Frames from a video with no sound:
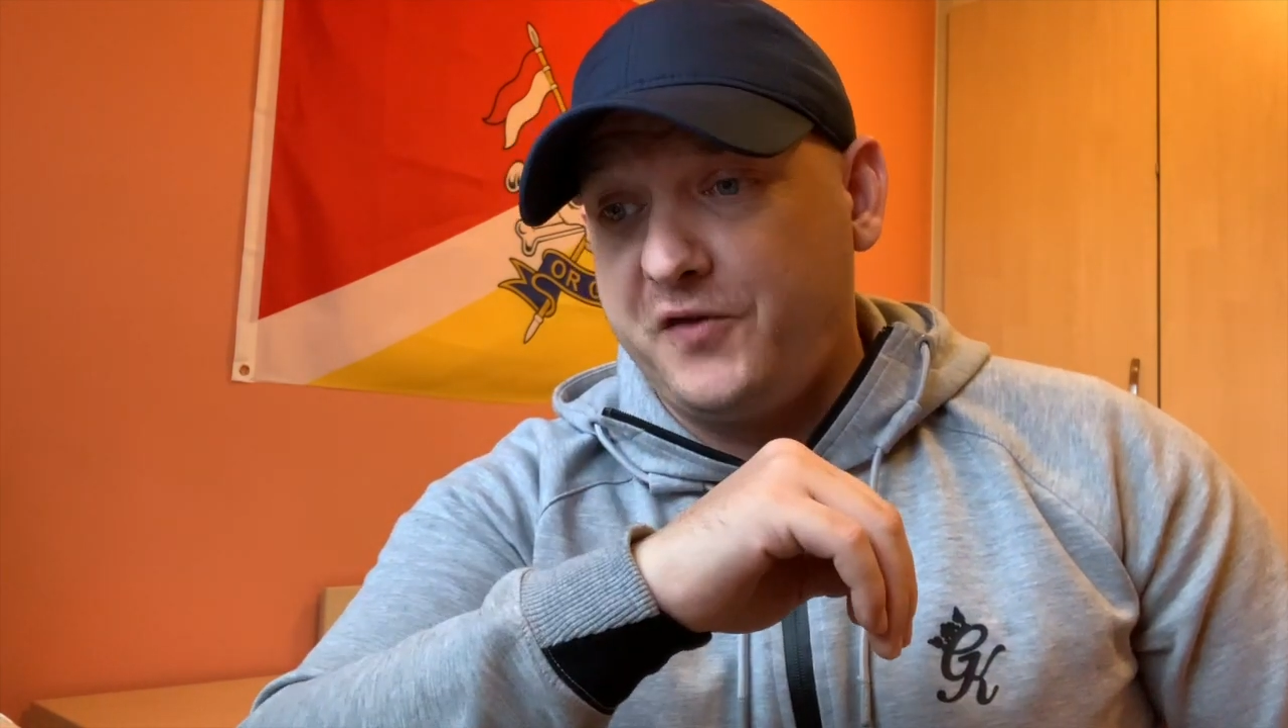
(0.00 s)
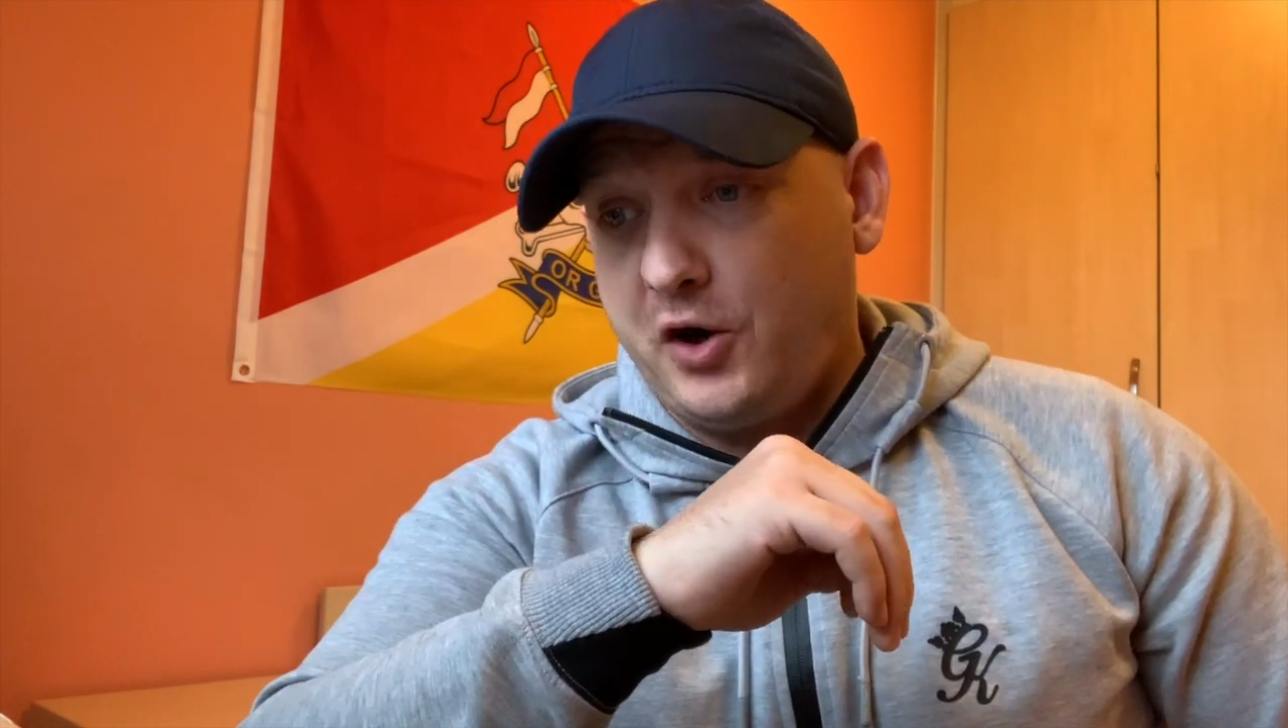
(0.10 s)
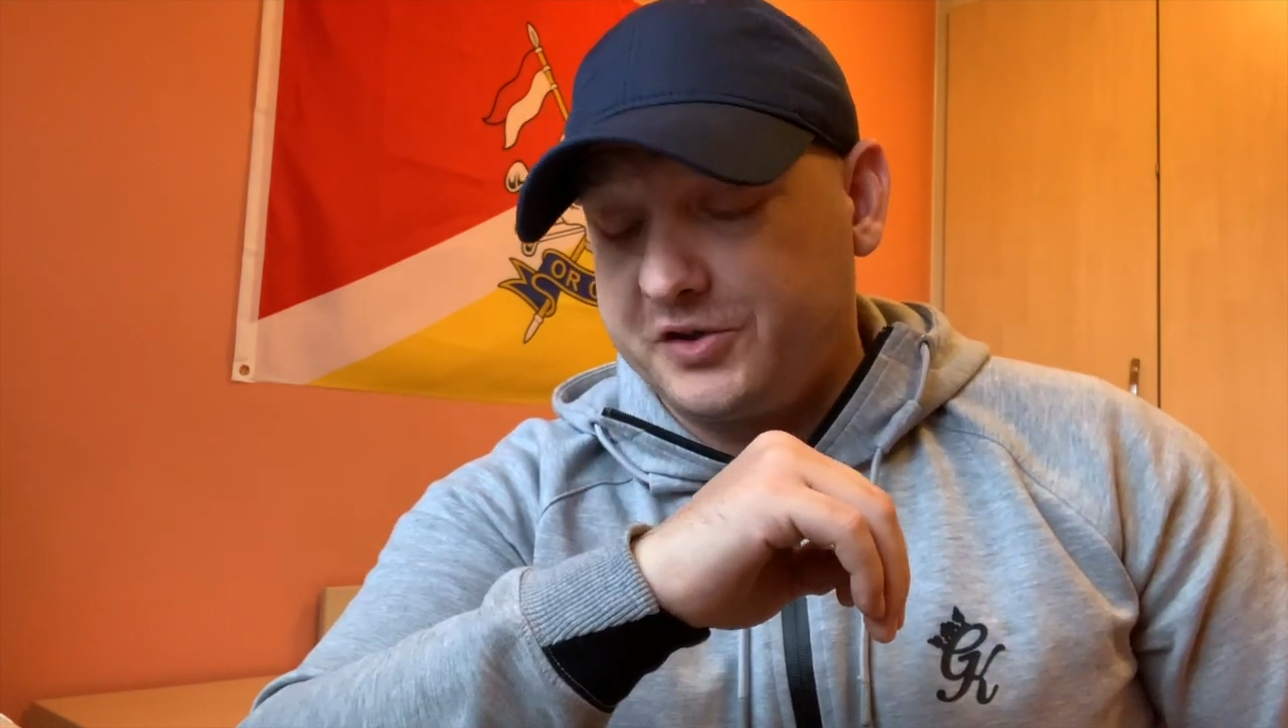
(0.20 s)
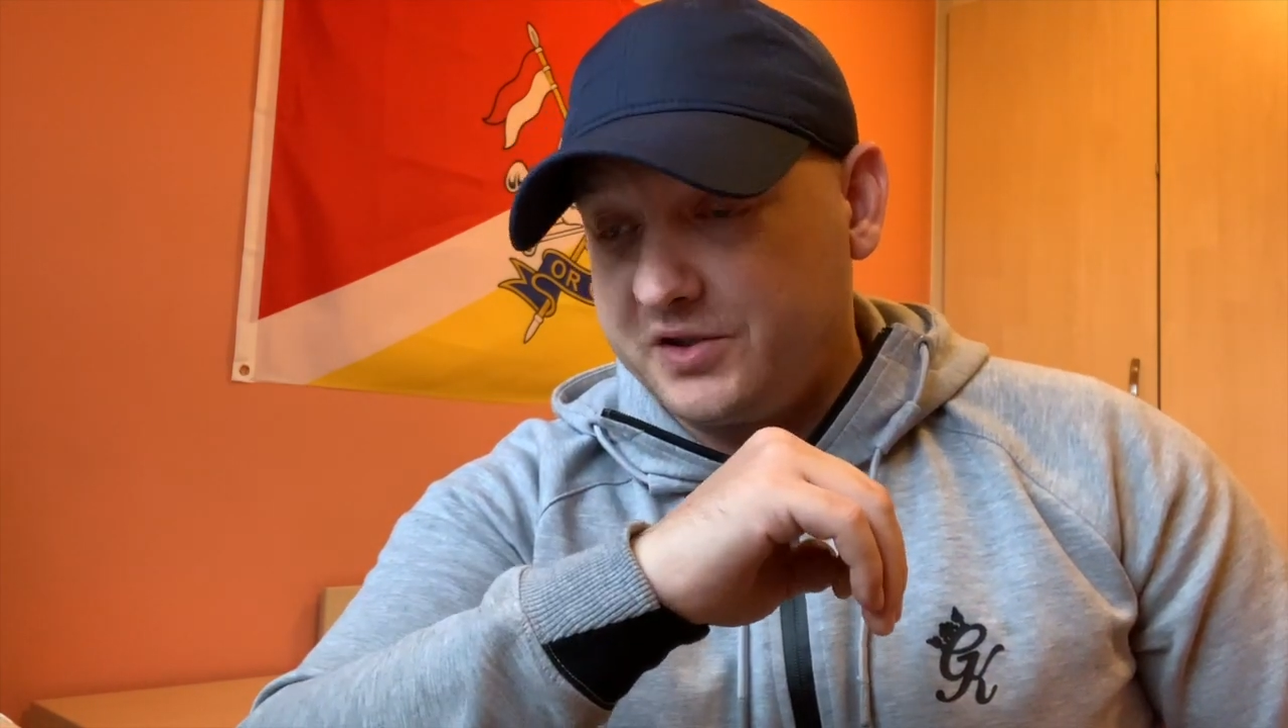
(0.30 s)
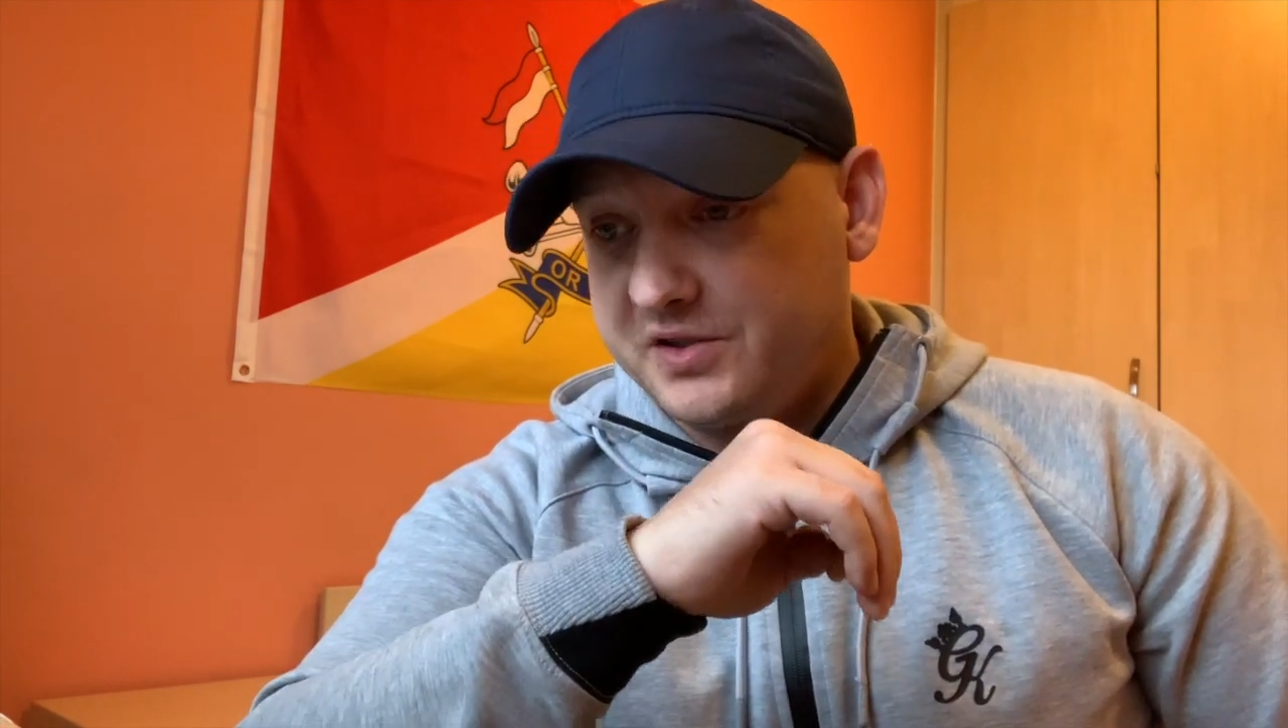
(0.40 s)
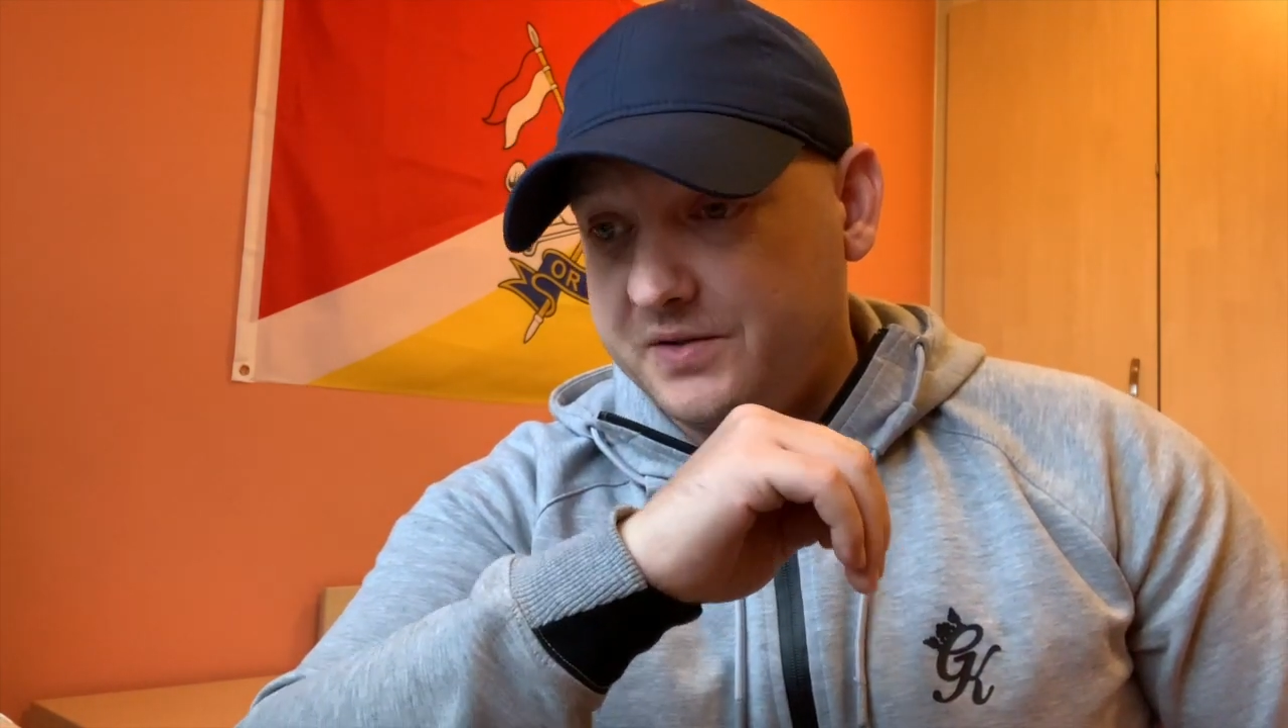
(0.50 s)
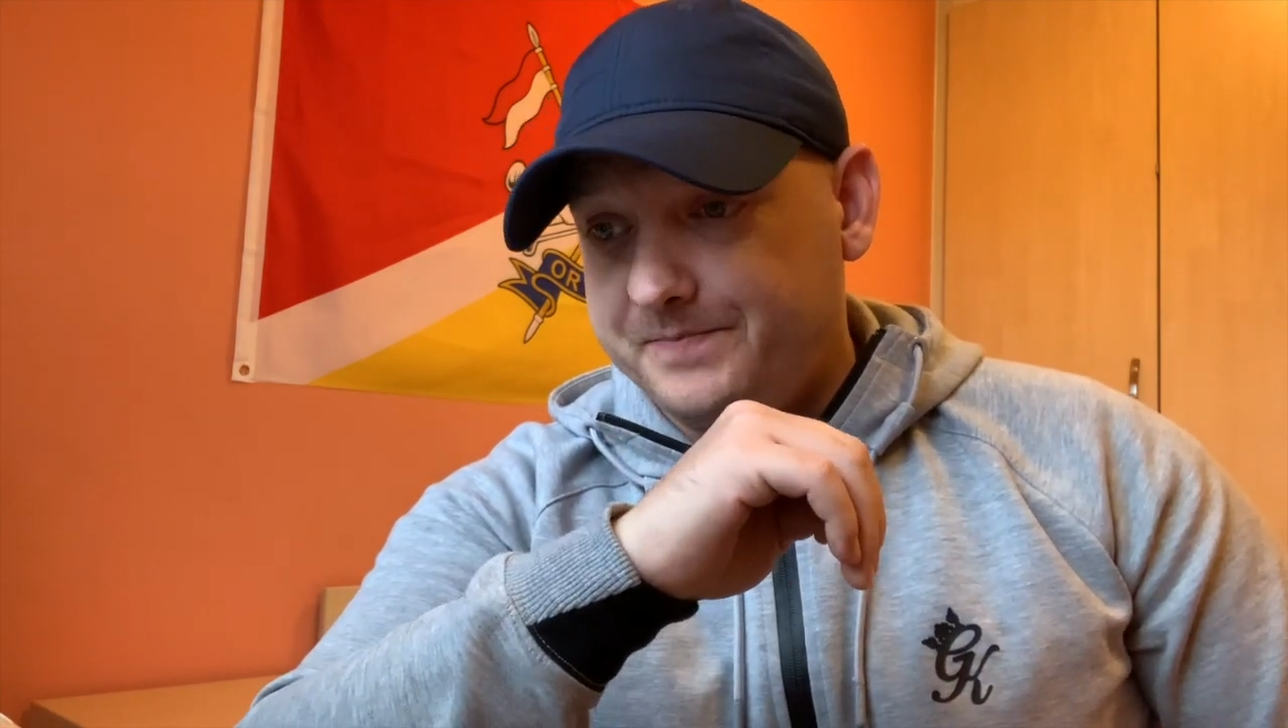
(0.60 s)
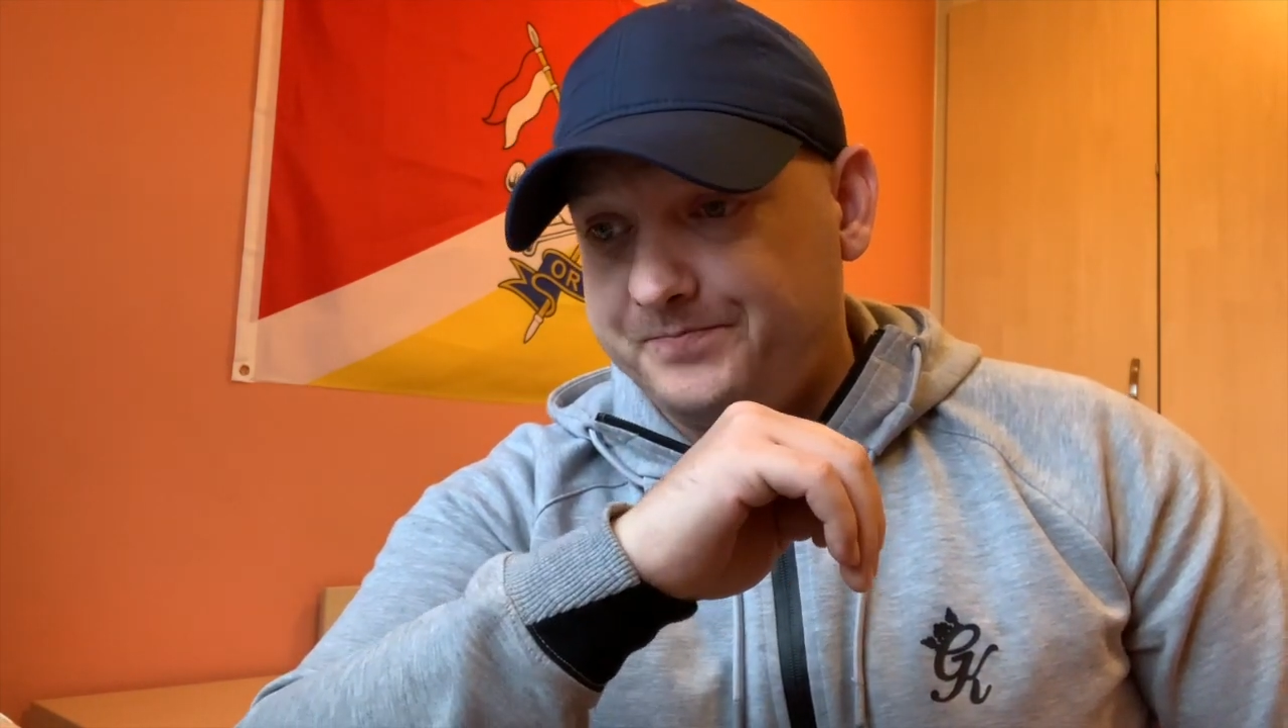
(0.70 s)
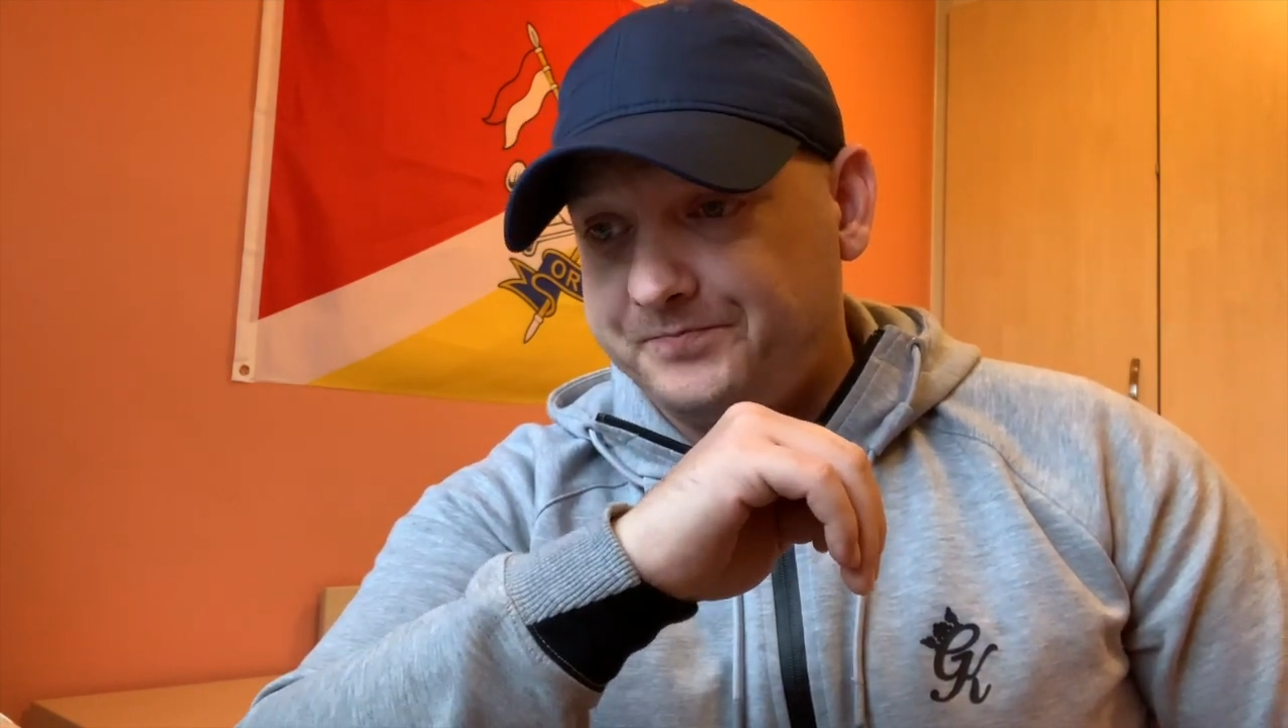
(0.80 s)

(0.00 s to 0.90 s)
Forces.